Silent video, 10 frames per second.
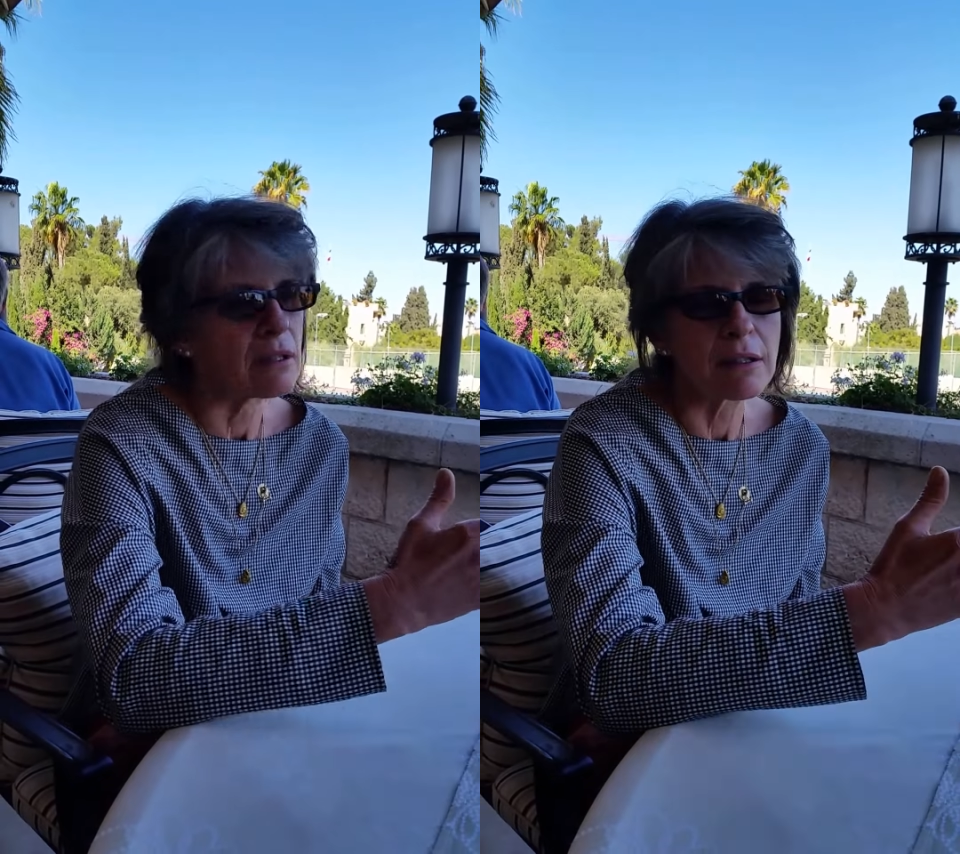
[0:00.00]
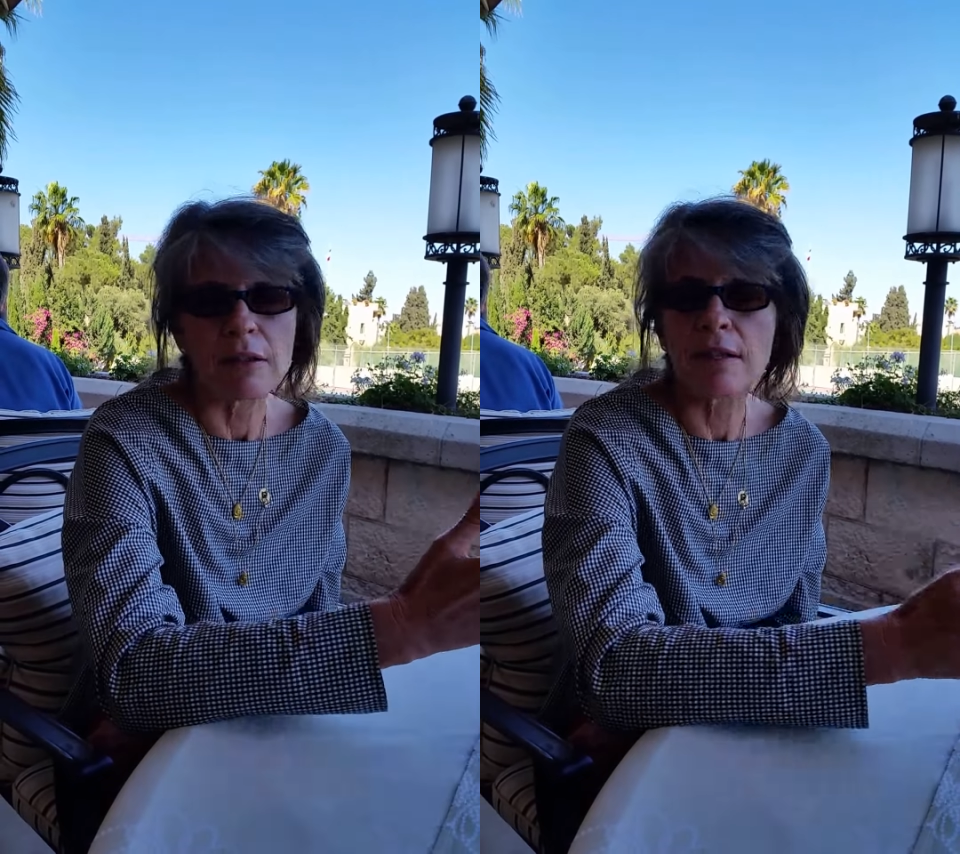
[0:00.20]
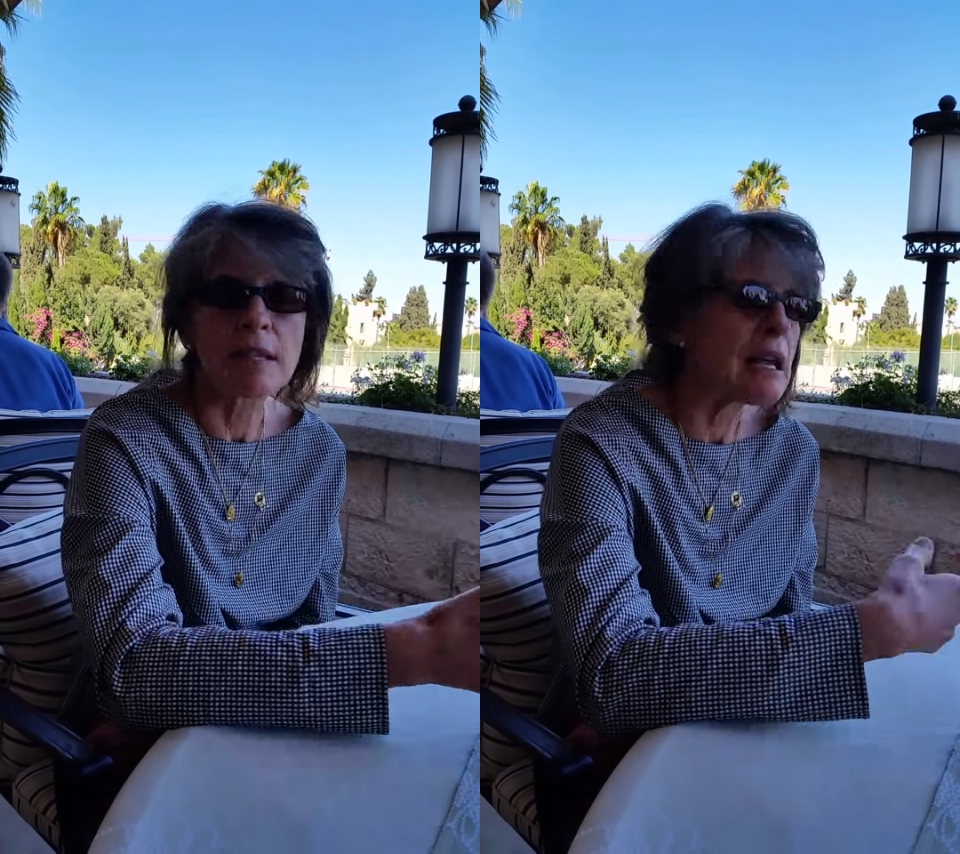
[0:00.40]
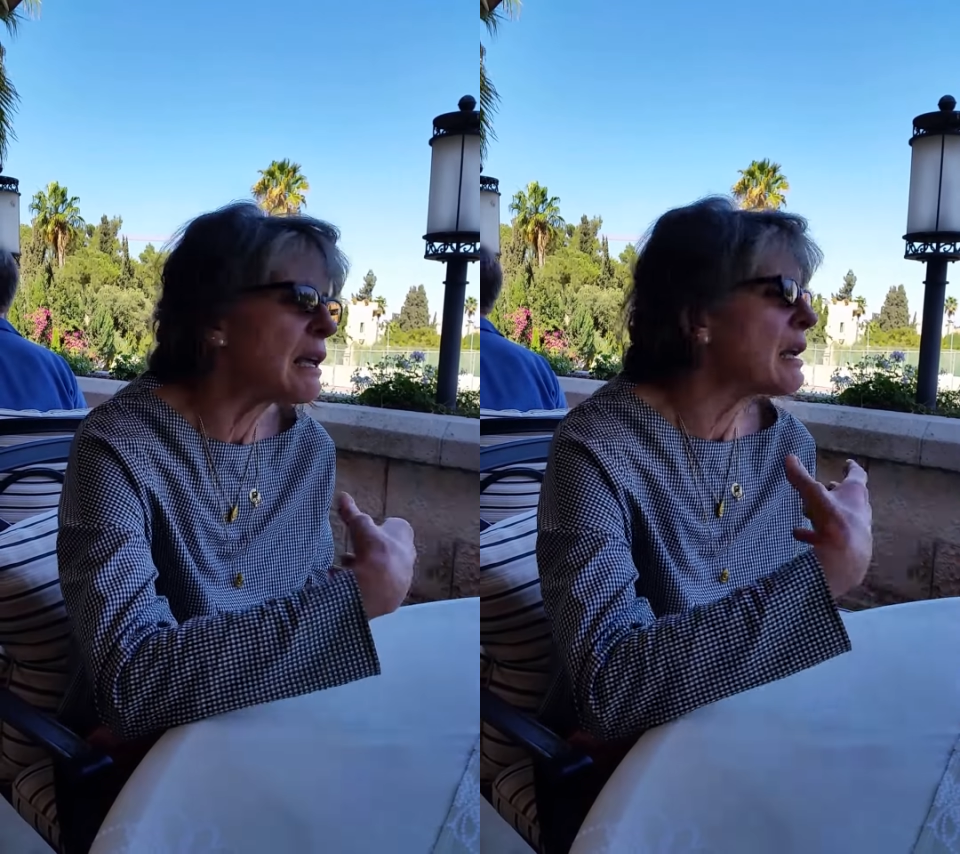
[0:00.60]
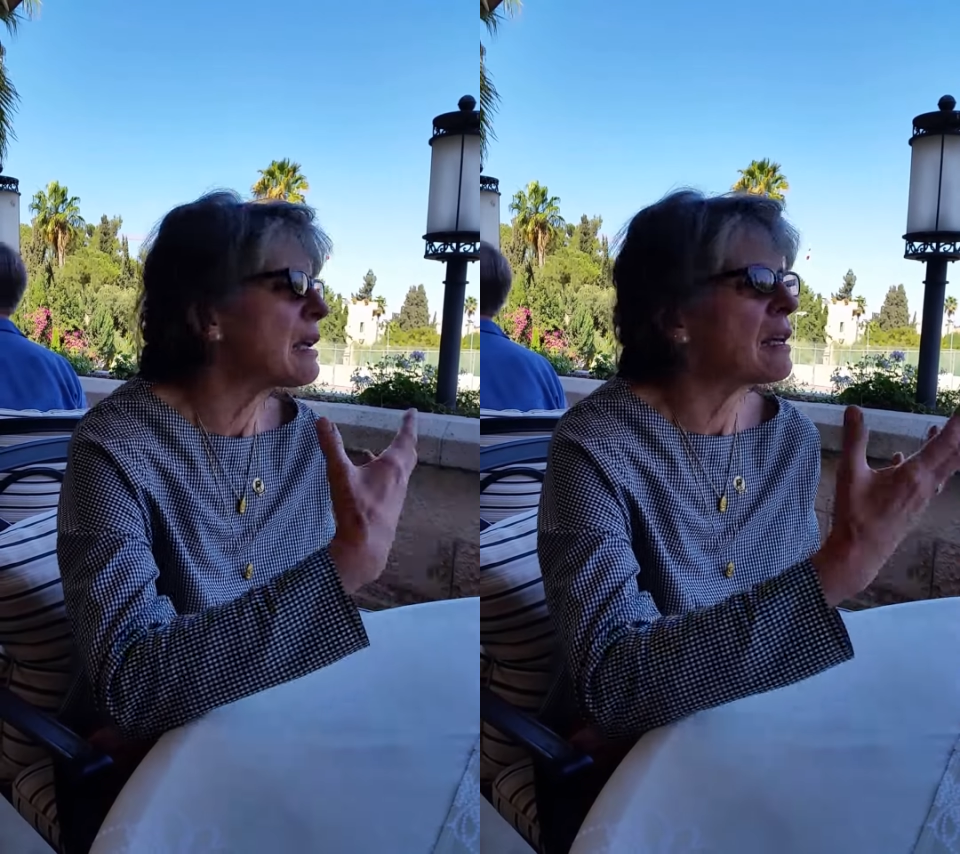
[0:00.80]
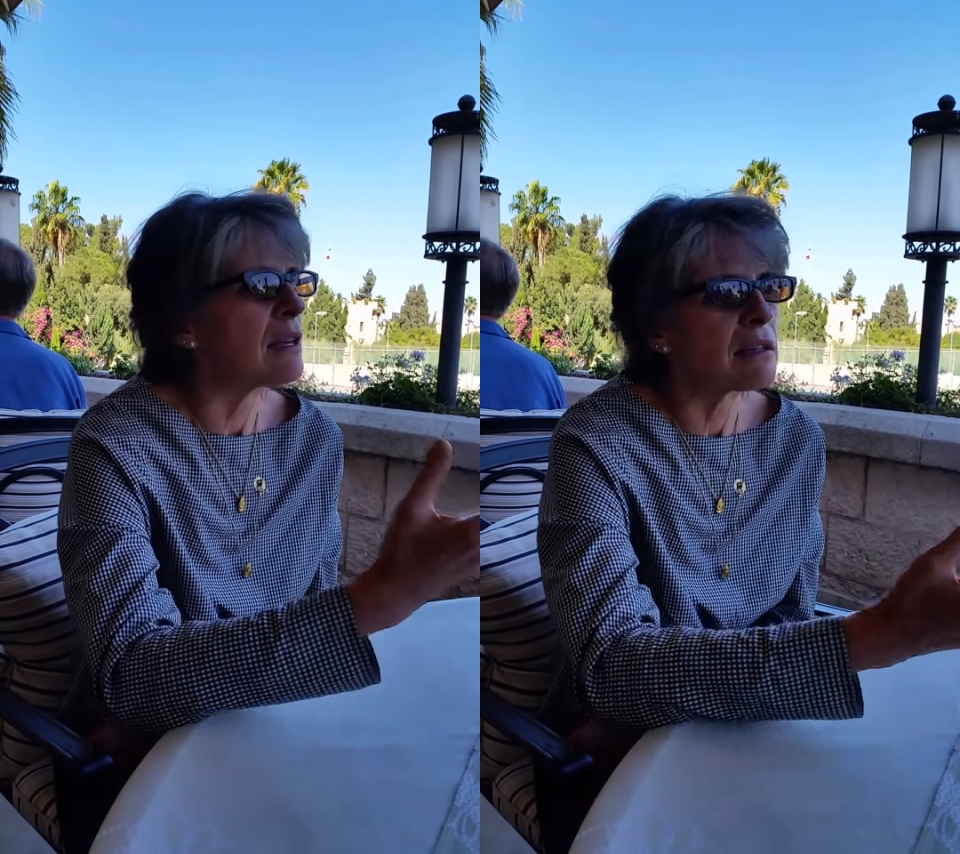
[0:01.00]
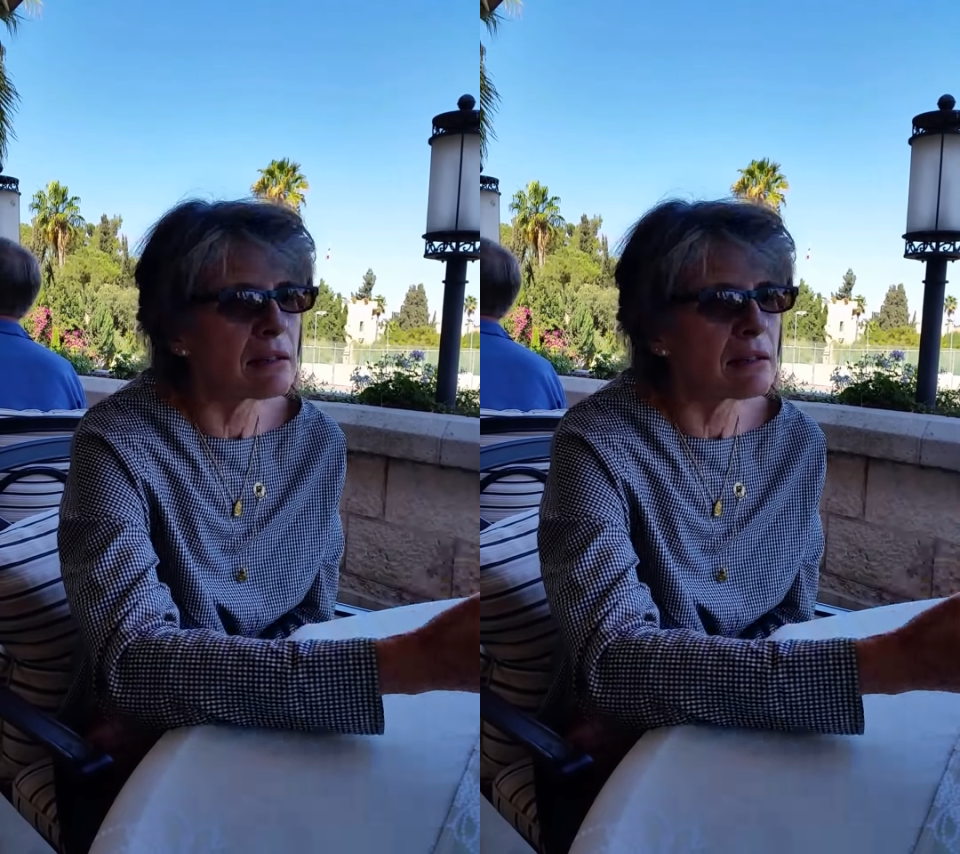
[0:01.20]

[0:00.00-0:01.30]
the singing,